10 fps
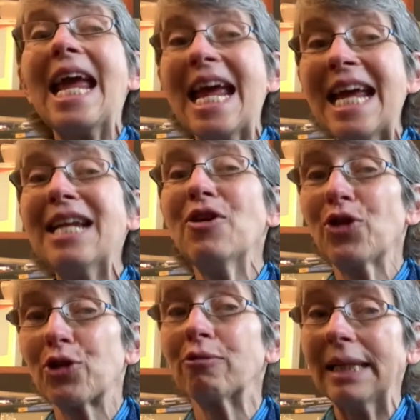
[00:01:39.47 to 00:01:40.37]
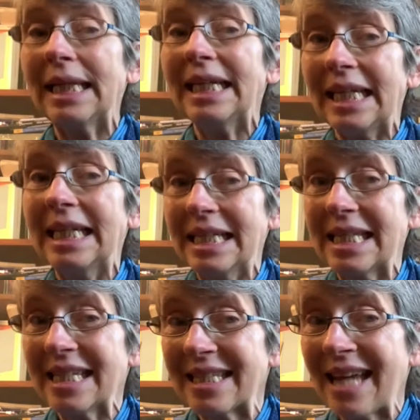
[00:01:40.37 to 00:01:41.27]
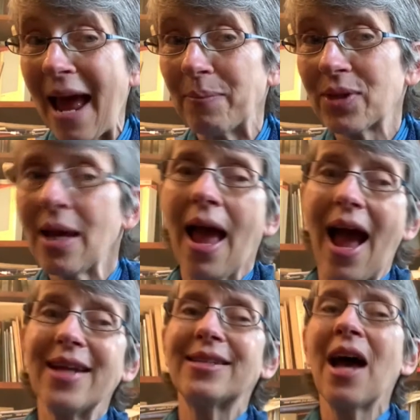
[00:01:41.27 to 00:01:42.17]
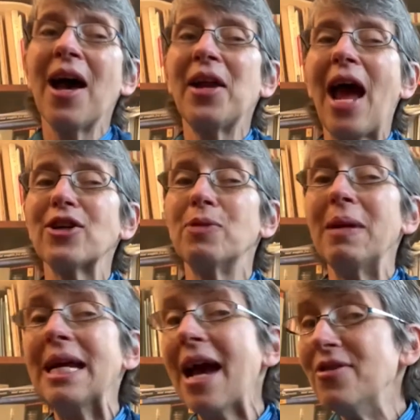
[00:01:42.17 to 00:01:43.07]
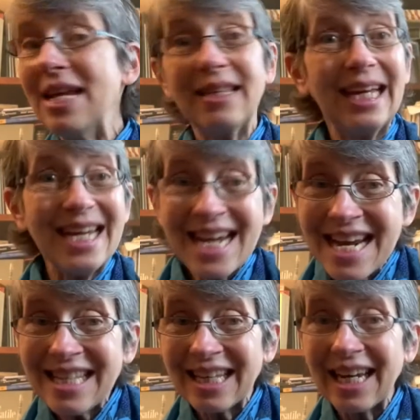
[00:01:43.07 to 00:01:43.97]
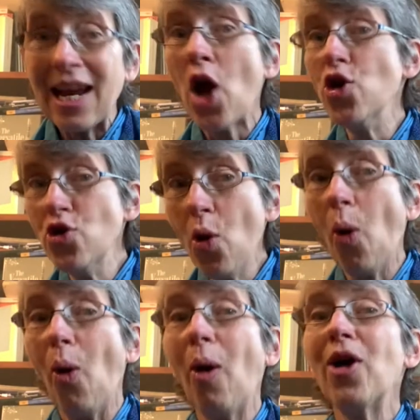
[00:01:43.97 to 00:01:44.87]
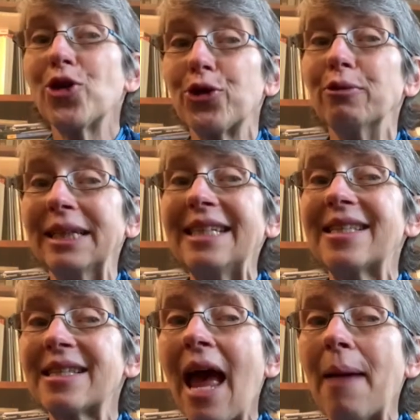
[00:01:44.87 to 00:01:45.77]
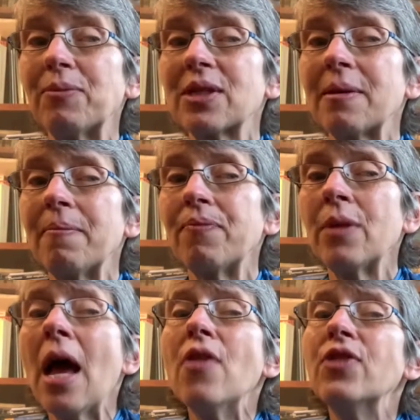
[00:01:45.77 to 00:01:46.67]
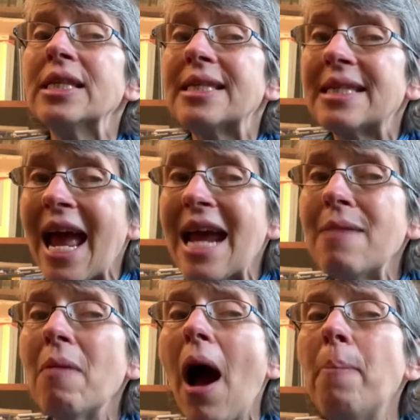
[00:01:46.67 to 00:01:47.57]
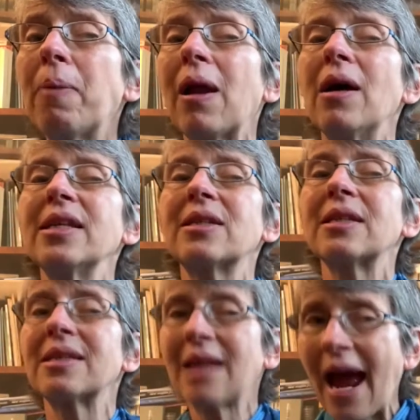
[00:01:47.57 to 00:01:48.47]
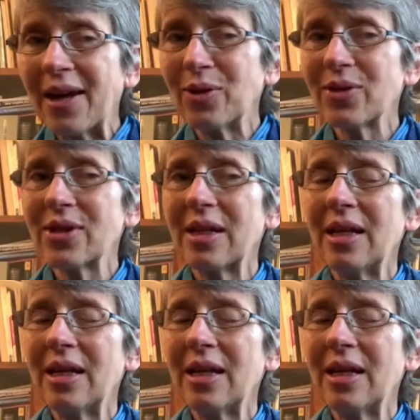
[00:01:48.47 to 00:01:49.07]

in 3 easy steps and turn out to be neither easy nor 3 steps. The same applies to scales.